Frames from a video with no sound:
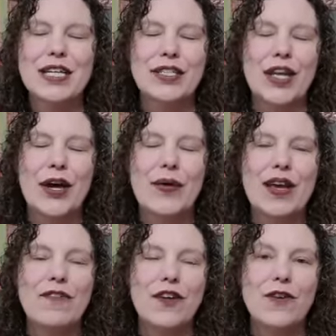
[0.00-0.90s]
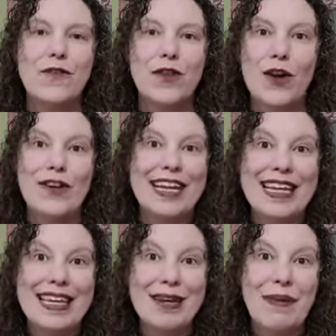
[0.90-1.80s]
So if you've learned
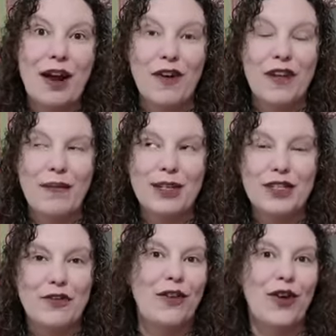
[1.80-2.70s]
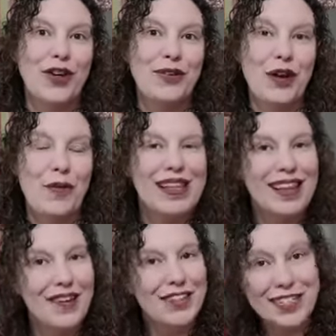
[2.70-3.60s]
anything about our family so far, you know we
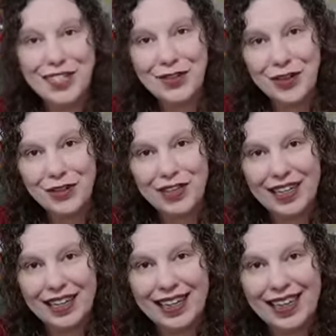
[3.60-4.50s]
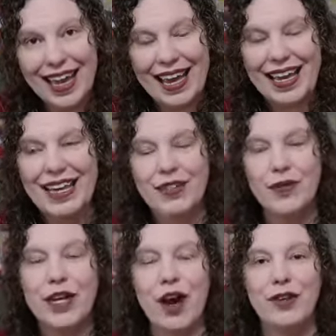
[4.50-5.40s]
love Disney cruising and
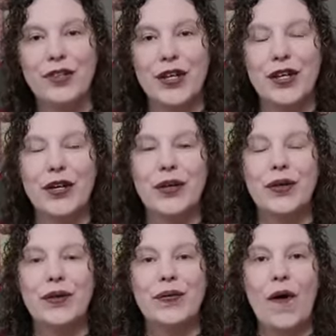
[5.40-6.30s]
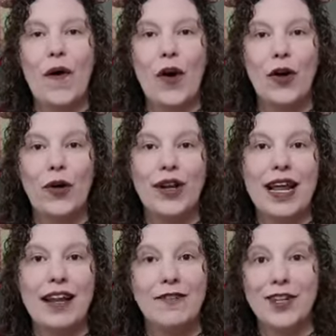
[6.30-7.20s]
we also are on
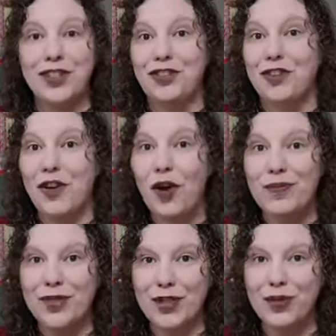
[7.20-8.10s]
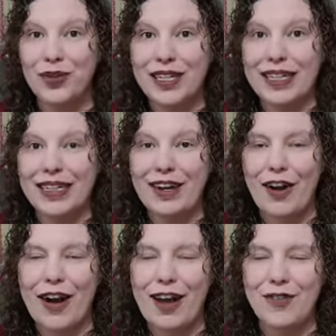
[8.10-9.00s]
an adventure of homeschooling in
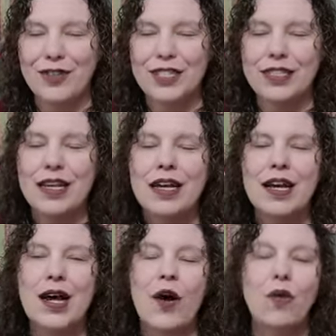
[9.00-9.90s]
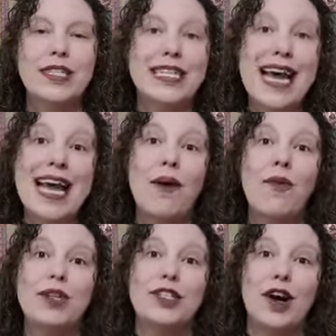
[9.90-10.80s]
our house. Today I
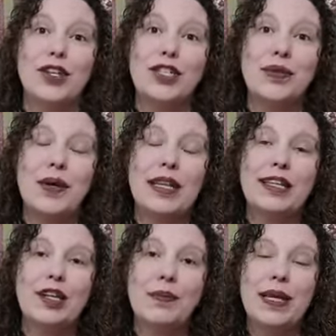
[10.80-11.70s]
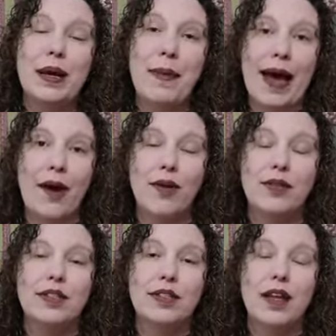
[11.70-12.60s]
want to talk to you a little bit
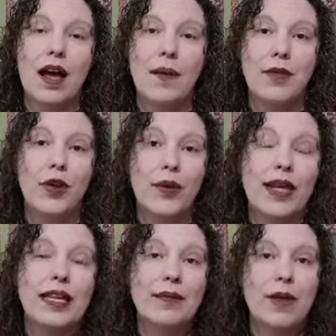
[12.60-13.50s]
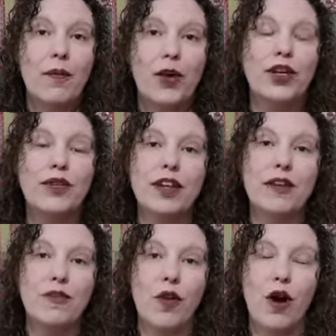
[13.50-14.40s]
about um, the curriculum that we're
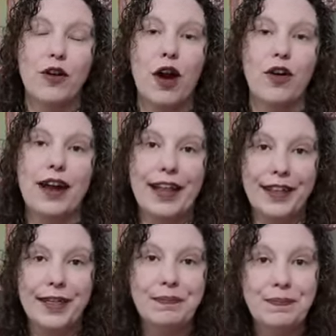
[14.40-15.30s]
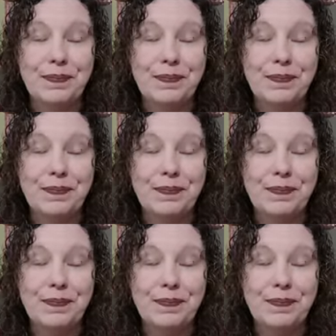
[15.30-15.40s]
using for our daughter Ella.